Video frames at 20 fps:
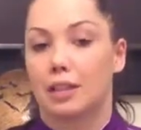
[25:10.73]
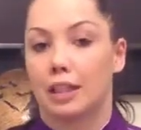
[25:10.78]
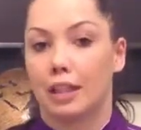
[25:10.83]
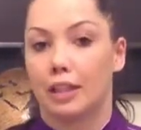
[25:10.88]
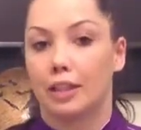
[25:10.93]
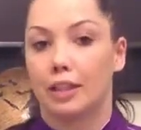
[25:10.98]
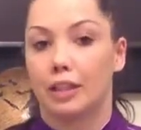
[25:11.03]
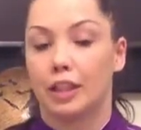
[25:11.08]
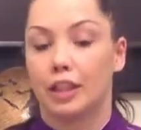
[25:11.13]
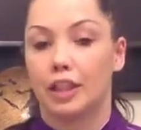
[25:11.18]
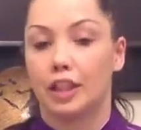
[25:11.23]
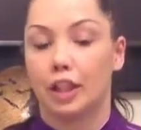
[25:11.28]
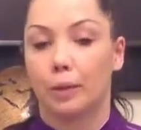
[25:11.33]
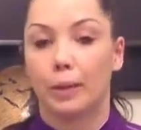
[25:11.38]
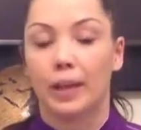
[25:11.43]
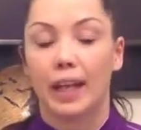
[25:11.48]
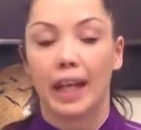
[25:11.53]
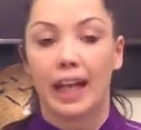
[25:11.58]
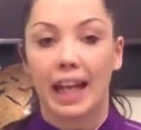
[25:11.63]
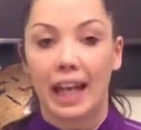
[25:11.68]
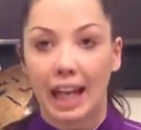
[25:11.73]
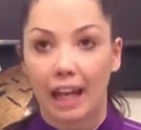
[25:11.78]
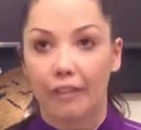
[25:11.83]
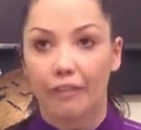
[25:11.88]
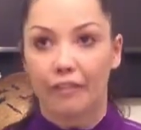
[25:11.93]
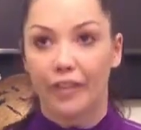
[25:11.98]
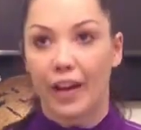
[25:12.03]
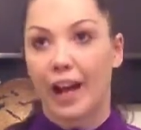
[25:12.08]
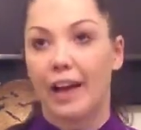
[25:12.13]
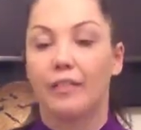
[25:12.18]
And, you know,
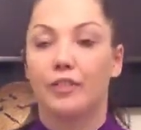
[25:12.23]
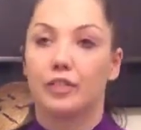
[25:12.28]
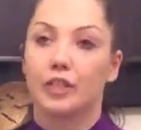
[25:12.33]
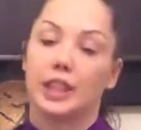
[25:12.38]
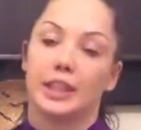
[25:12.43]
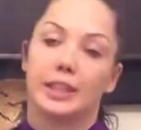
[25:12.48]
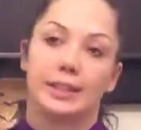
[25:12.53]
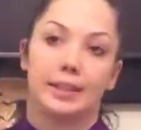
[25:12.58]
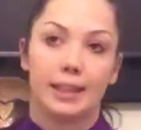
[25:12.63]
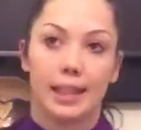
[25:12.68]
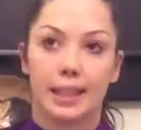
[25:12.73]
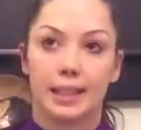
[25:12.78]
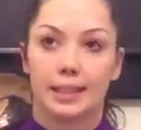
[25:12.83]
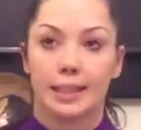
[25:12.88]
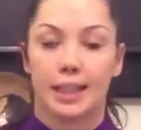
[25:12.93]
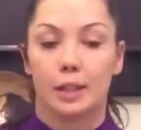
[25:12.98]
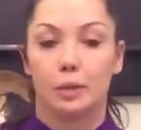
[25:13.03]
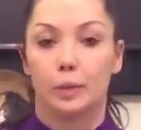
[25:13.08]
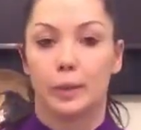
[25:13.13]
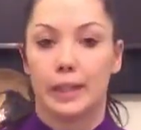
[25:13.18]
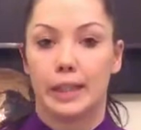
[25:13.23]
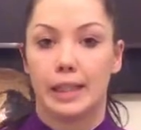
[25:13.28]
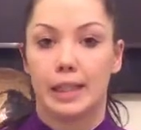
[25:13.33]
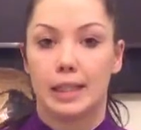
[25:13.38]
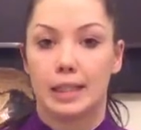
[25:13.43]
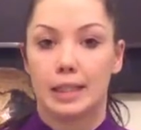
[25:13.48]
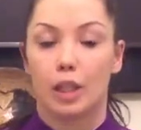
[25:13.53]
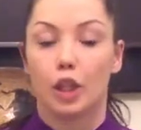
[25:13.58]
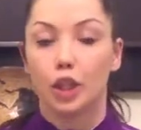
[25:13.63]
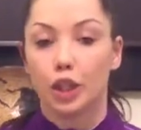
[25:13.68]
if after 6-8
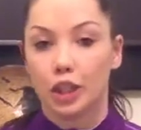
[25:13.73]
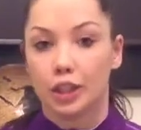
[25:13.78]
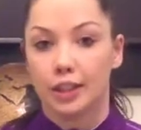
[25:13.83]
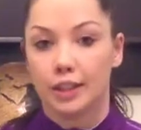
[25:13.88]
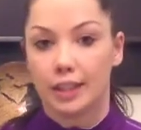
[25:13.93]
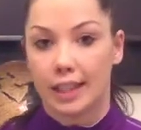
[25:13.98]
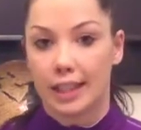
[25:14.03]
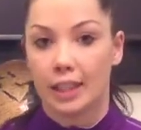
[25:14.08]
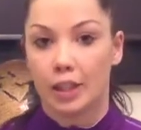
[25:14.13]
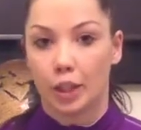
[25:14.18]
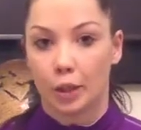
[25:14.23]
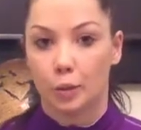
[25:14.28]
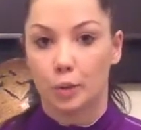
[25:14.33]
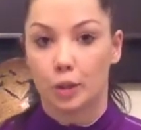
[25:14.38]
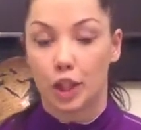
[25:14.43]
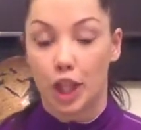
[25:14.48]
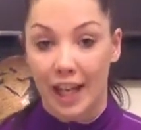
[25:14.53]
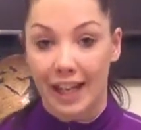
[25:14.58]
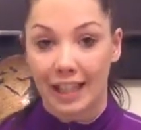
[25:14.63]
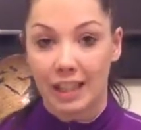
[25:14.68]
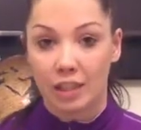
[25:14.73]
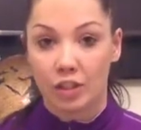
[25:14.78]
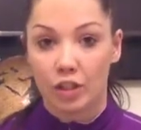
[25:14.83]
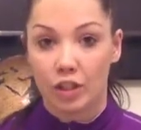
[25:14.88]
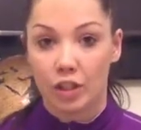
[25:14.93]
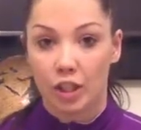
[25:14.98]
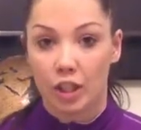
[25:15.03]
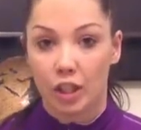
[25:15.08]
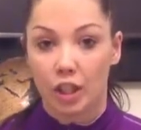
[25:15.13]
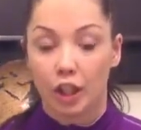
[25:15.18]
weeks you see no
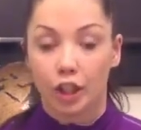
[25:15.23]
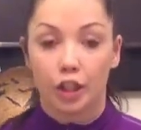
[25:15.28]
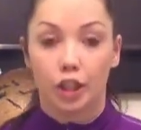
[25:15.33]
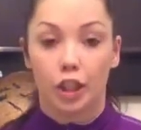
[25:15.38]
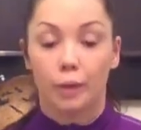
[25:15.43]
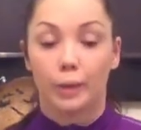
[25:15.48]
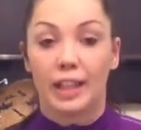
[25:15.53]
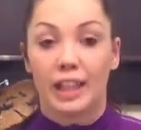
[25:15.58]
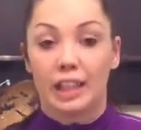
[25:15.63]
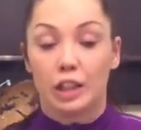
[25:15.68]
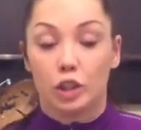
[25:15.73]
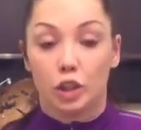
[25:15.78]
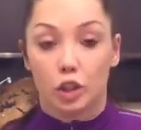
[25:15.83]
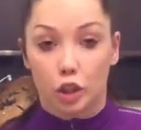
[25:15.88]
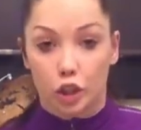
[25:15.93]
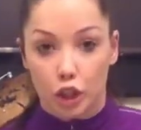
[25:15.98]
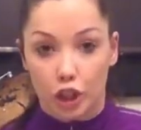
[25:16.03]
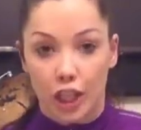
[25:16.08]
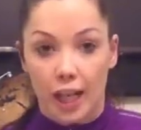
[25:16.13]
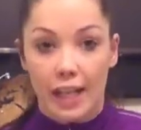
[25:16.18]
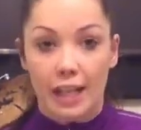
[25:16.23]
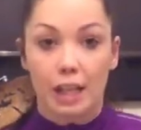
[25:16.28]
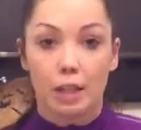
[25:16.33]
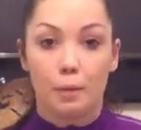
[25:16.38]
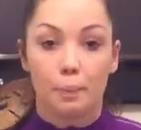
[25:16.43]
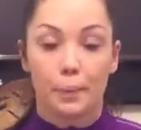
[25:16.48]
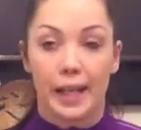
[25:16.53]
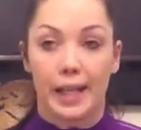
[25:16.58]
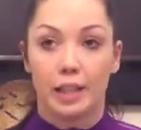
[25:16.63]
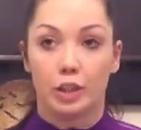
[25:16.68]
change, you know, in your
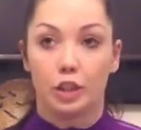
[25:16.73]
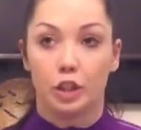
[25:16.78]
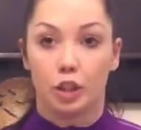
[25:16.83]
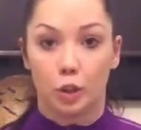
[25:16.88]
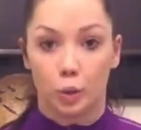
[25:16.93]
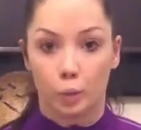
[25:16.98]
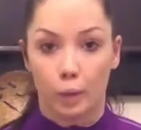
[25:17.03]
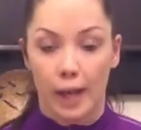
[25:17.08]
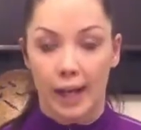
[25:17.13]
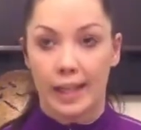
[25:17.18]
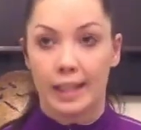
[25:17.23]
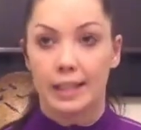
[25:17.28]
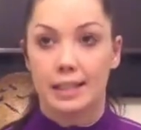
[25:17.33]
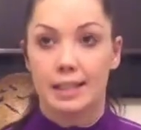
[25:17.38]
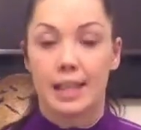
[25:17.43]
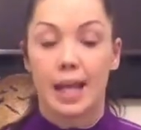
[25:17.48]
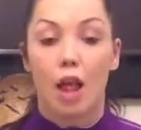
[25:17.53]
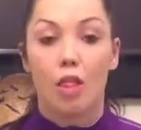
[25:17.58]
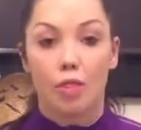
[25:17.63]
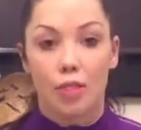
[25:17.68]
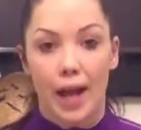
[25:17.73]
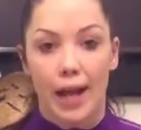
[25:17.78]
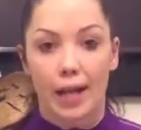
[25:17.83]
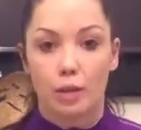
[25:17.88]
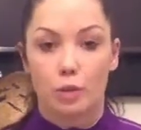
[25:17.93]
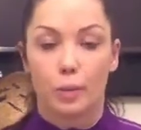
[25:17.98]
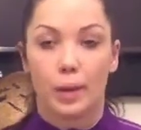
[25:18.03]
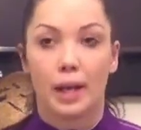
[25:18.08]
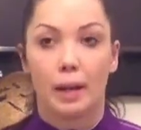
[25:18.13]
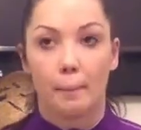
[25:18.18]
shape, in your weight,
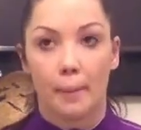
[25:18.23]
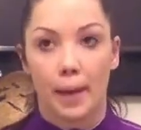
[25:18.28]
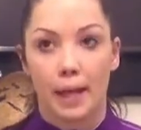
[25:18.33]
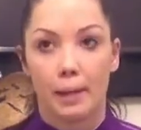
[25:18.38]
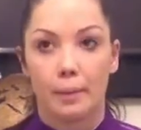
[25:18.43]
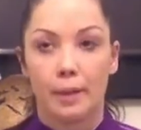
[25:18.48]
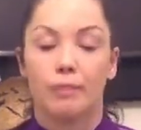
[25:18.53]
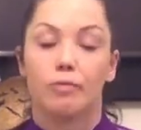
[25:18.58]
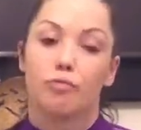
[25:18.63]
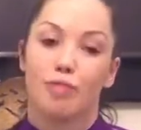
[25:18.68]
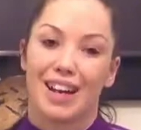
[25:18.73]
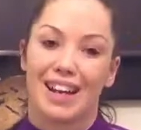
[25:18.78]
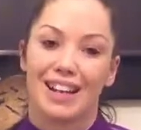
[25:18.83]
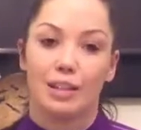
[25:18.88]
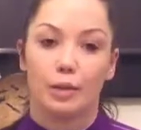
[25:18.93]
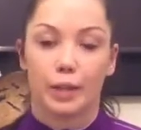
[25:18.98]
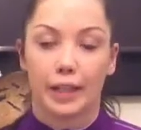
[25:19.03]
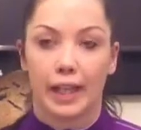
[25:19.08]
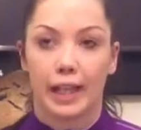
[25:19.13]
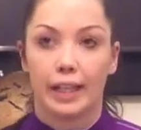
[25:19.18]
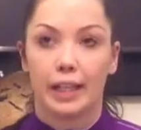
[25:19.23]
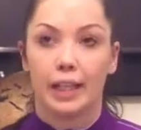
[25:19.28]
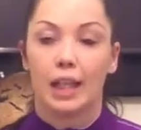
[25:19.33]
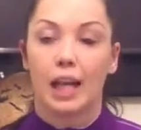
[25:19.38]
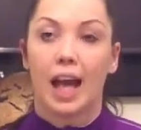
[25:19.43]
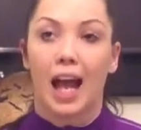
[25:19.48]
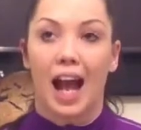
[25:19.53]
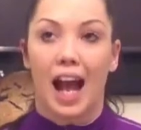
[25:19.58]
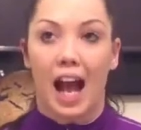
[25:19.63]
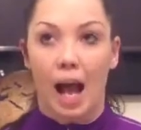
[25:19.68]
that's when it may be, right, okay,
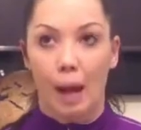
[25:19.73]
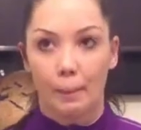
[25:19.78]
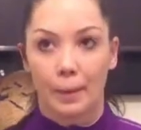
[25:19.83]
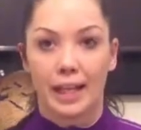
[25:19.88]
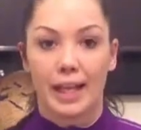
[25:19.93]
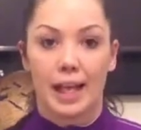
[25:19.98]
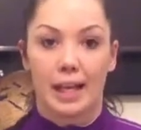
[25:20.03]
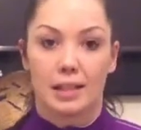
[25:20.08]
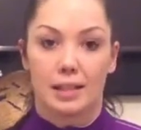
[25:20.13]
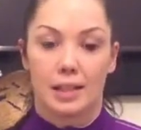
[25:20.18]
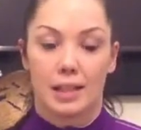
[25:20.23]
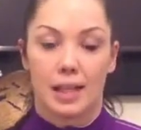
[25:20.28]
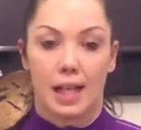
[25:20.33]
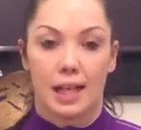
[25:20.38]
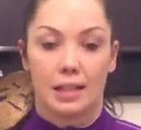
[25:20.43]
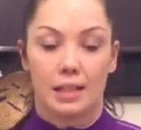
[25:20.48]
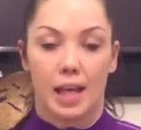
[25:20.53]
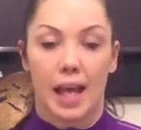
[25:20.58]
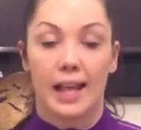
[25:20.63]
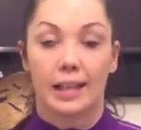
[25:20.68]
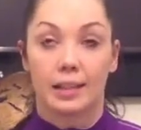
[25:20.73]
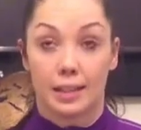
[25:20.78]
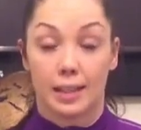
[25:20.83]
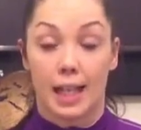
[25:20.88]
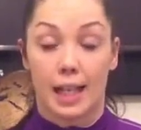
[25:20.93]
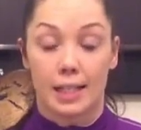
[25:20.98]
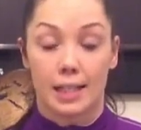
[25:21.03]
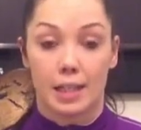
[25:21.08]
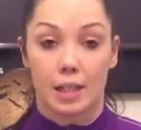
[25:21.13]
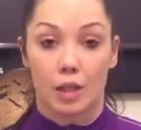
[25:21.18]
am I
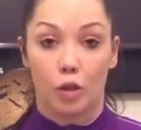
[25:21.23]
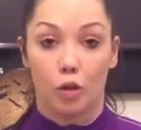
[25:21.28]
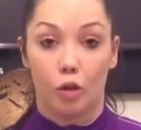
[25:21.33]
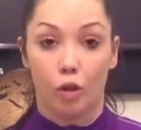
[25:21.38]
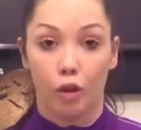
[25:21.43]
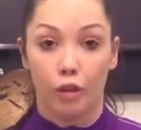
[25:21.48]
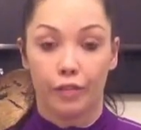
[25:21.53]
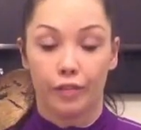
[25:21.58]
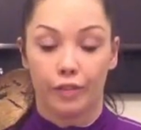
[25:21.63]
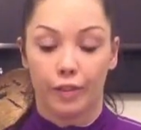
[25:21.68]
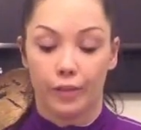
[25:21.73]
exercising enough?